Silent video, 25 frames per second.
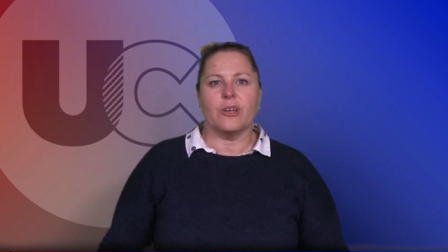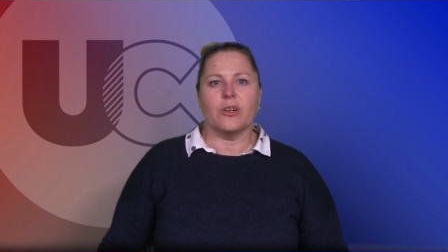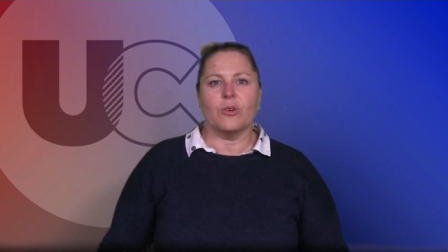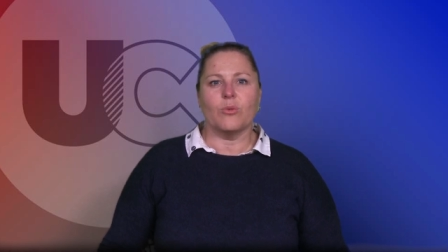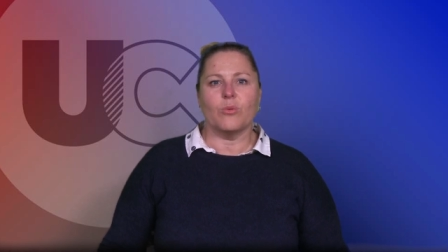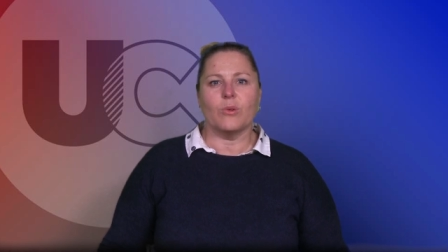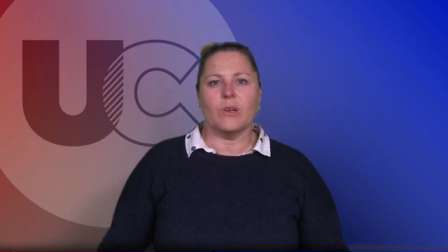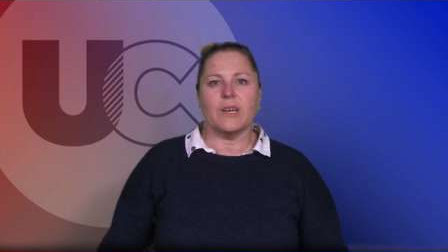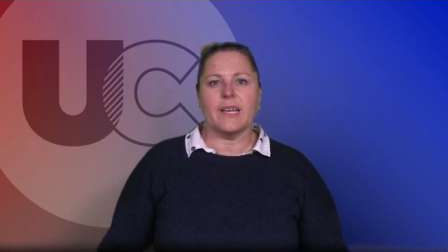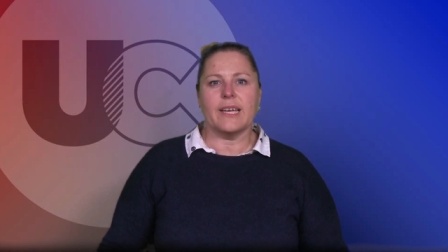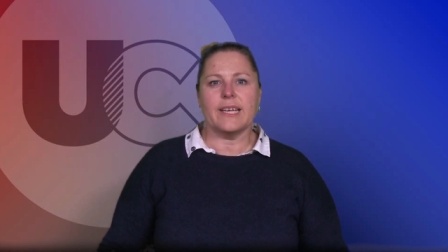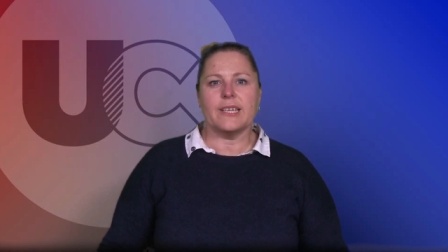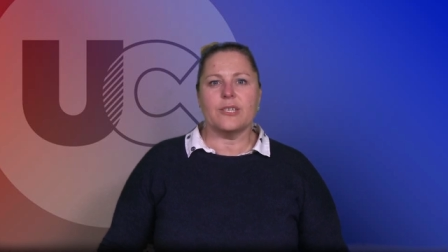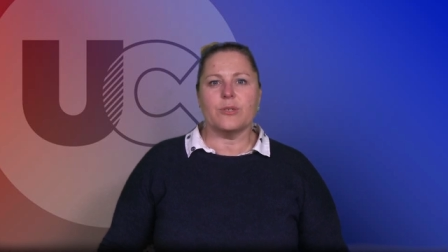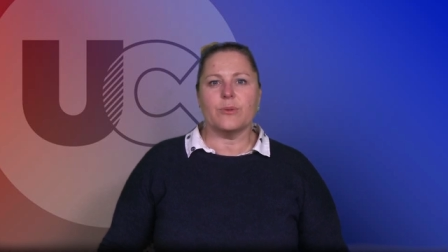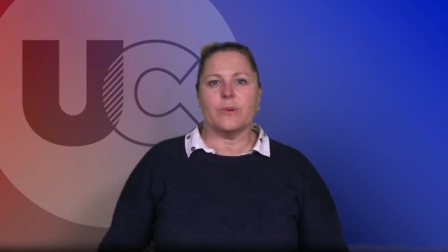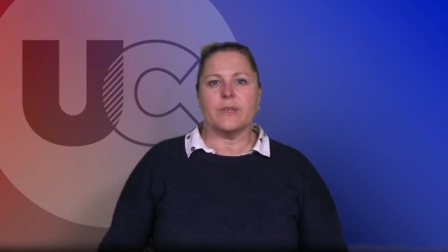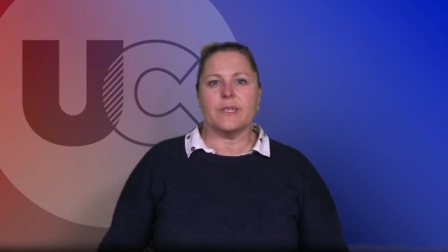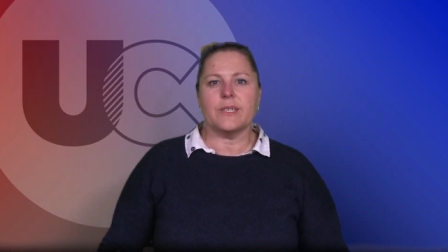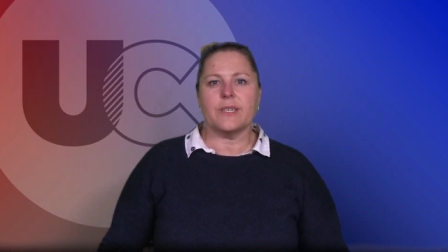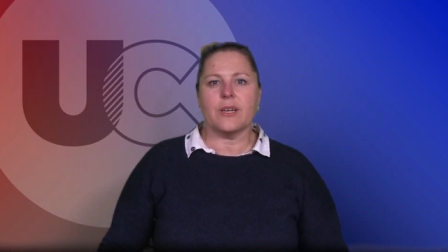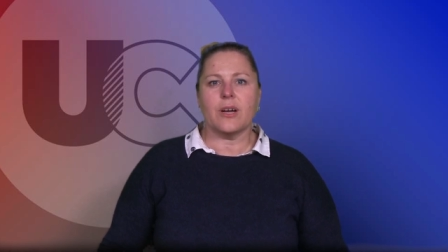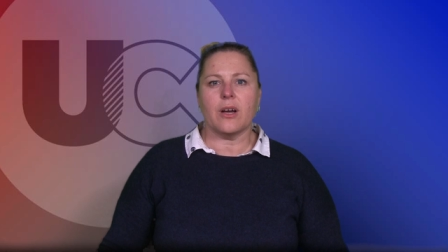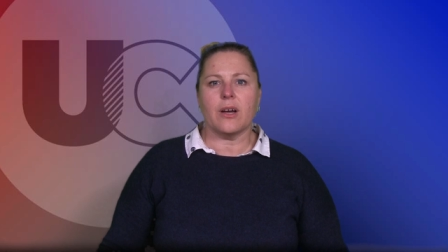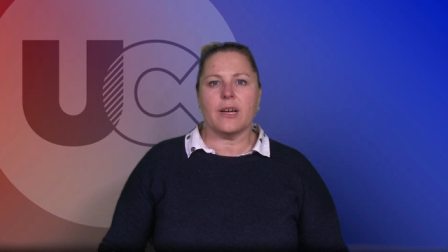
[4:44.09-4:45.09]
will lead to a
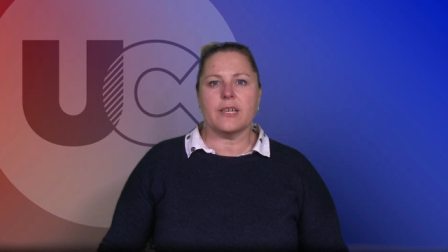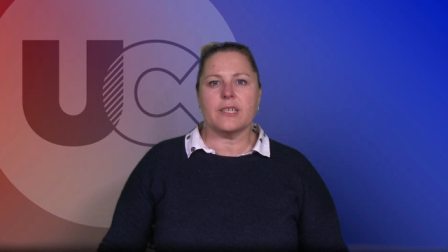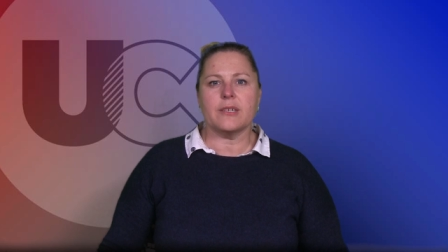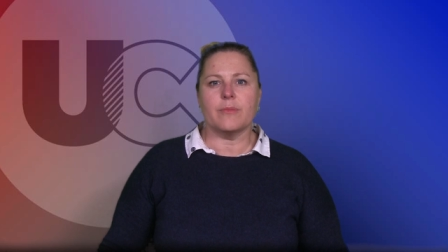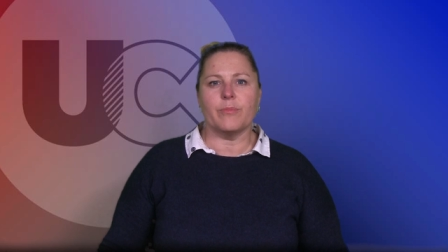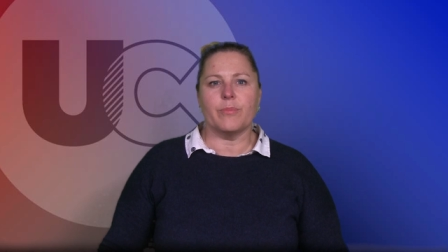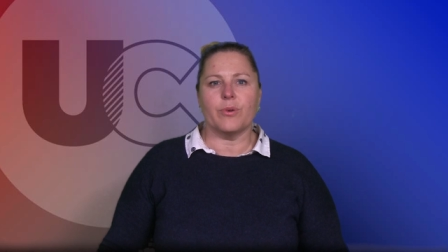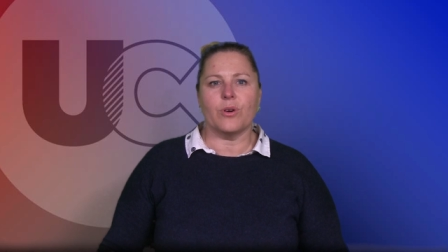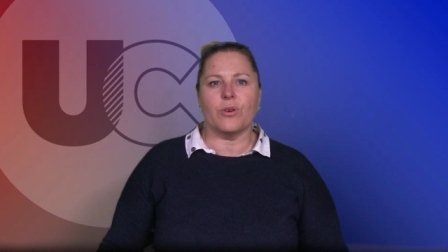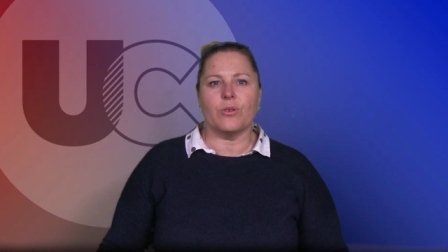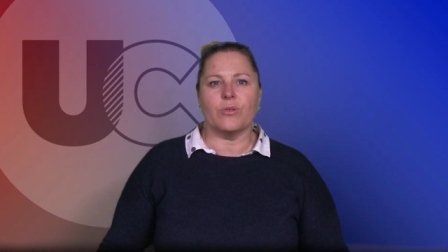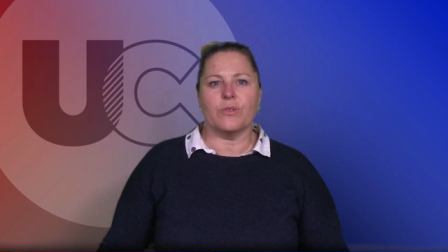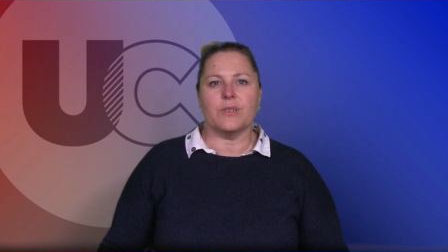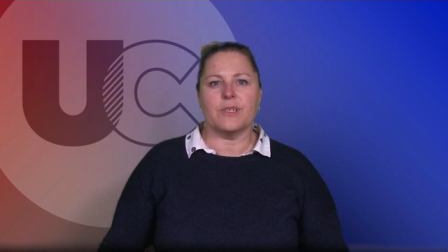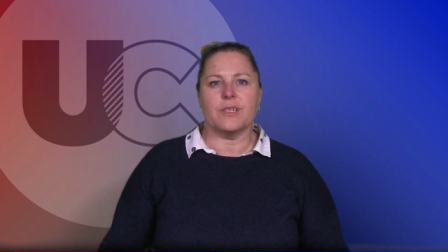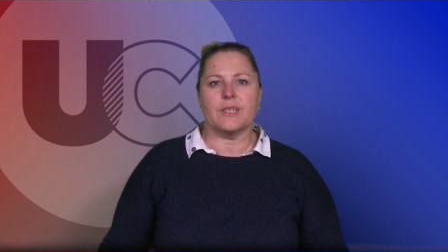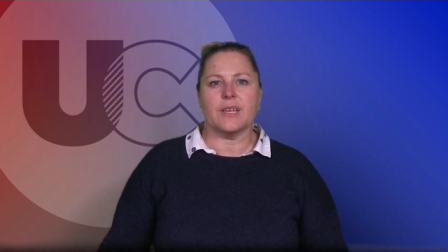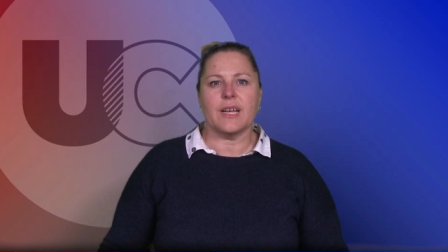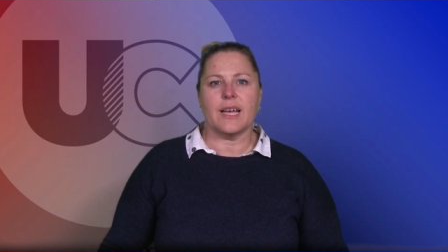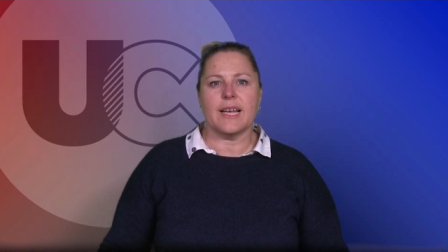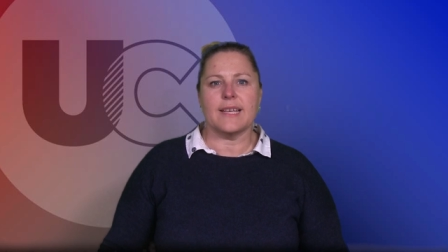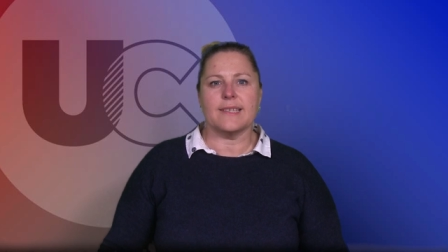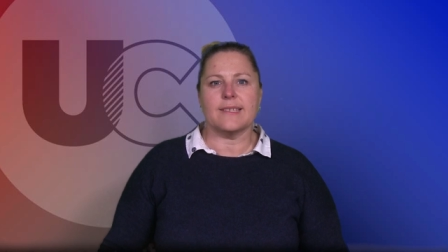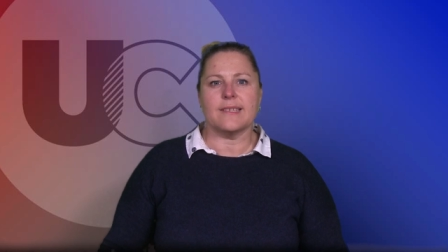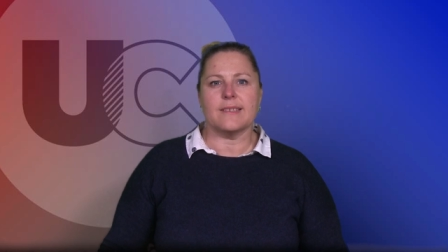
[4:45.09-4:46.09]
tighter bond
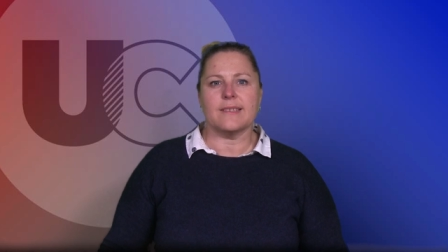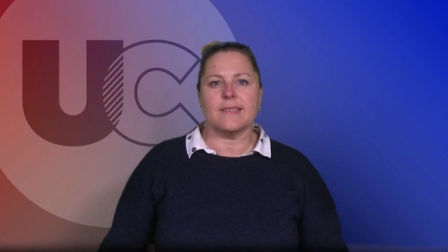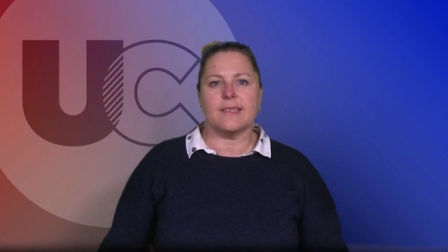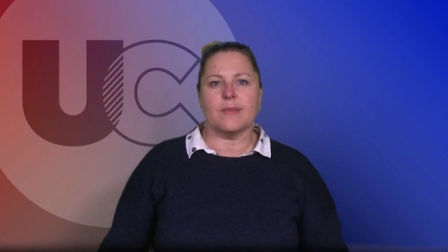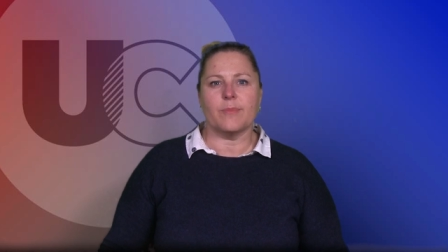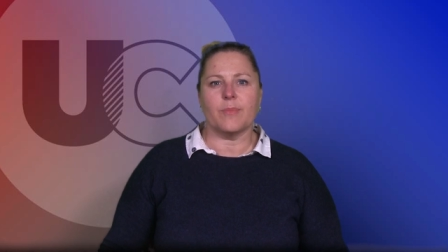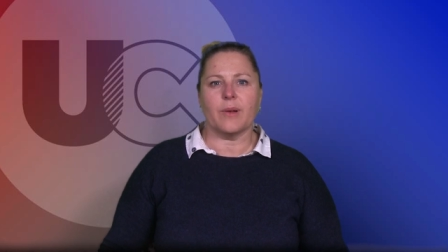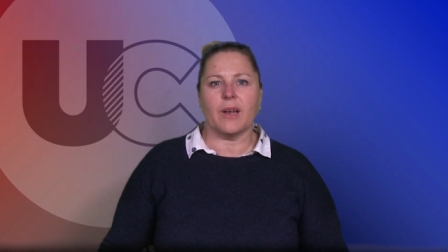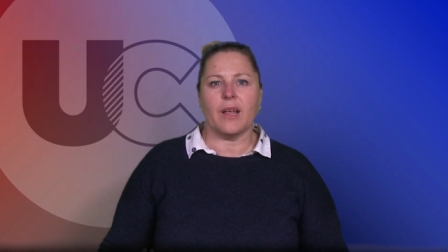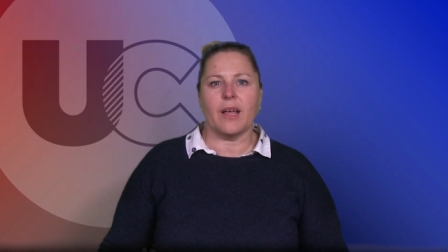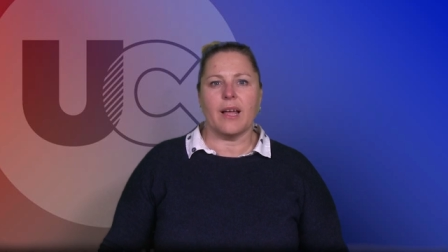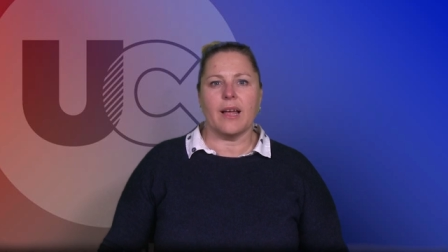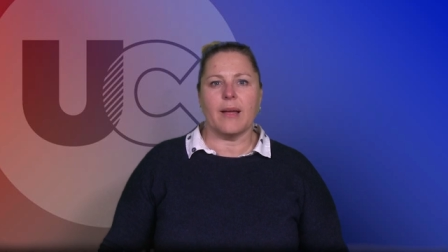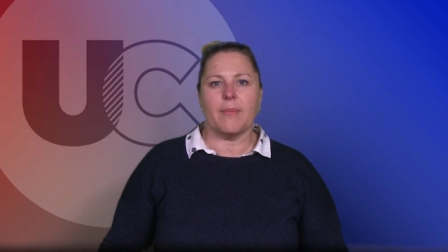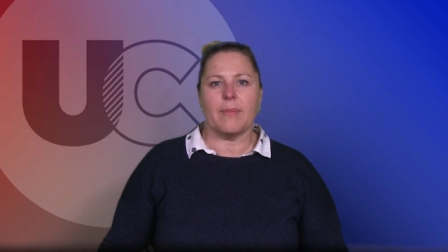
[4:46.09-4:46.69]
as the supplier